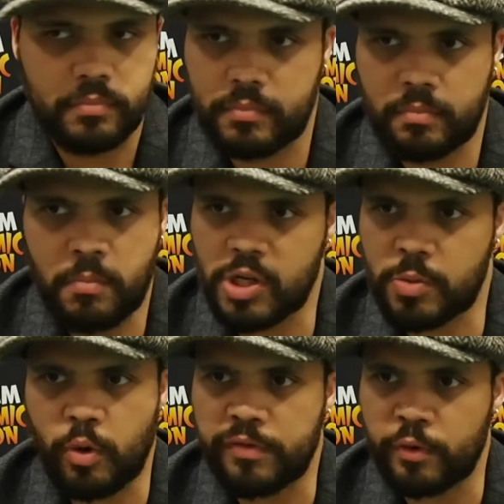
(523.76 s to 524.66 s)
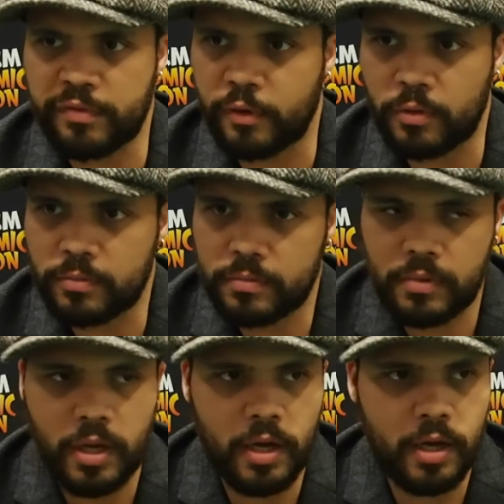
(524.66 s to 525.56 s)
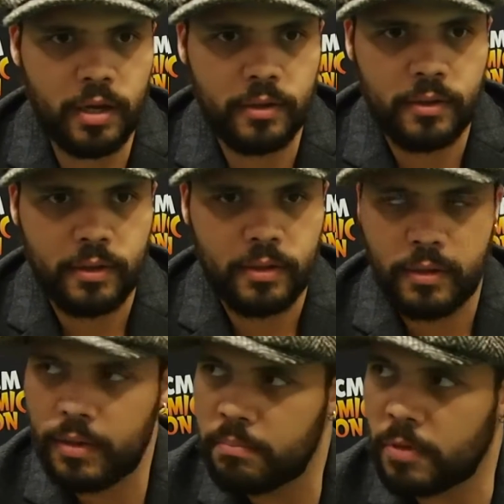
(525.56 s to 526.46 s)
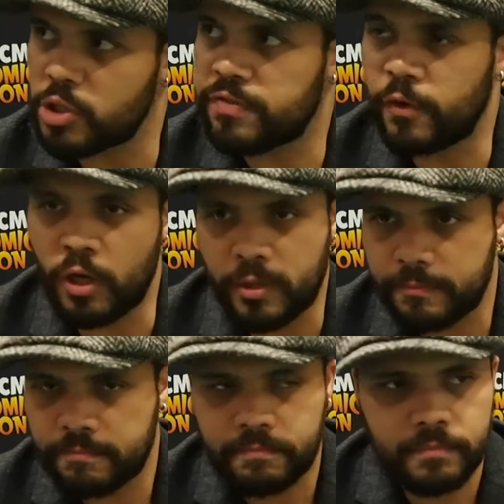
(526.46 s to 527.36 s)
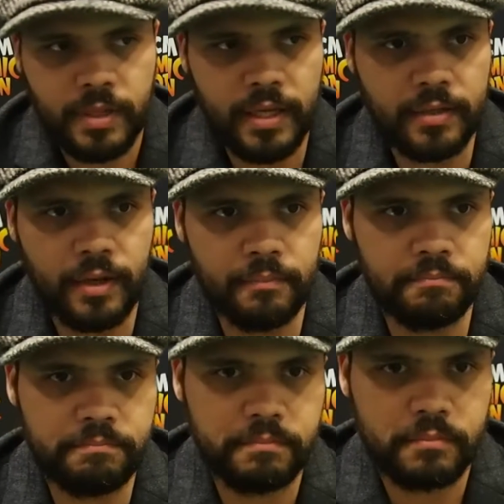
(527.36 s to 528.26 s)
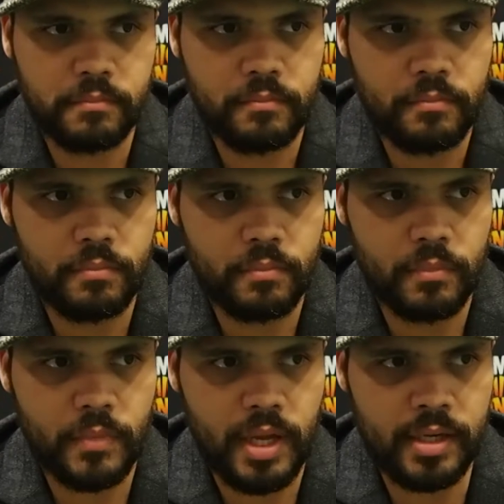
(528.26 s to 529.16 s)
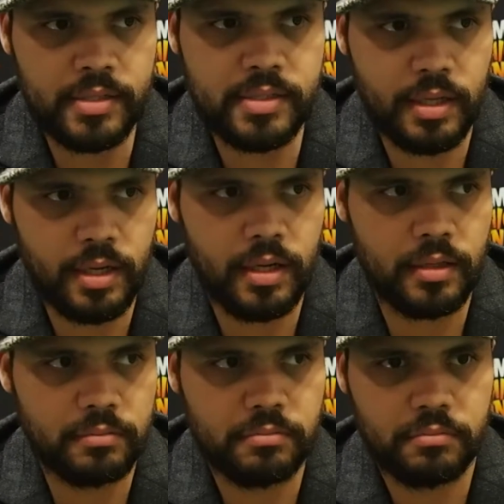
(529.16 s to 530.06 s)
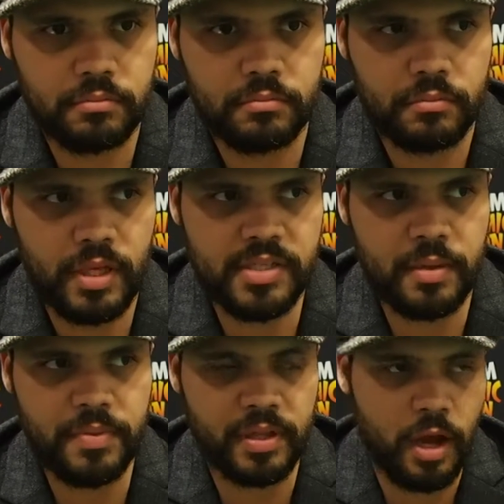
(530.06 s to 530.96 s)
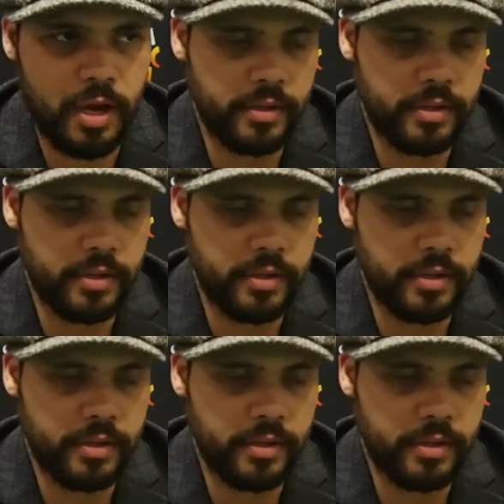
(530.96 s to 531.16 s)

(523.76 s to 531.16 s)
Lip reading: much more fruitful, much fuller, and it's something that I